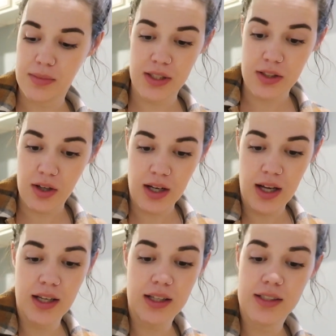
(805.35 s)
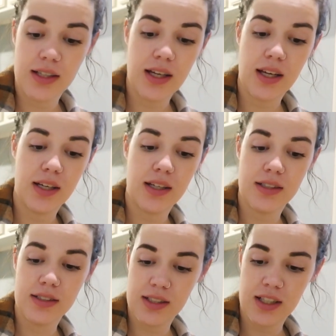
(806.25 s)
He's good at it,
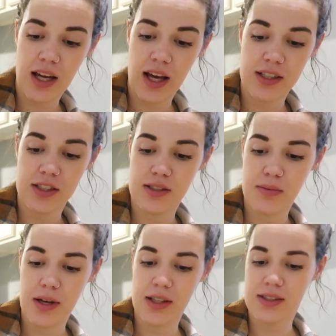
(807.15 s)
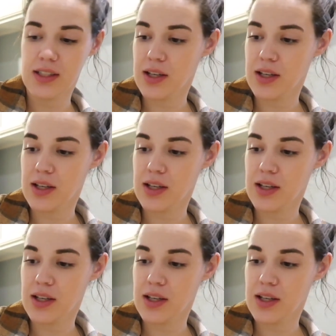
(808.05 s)
and it kind of just depends,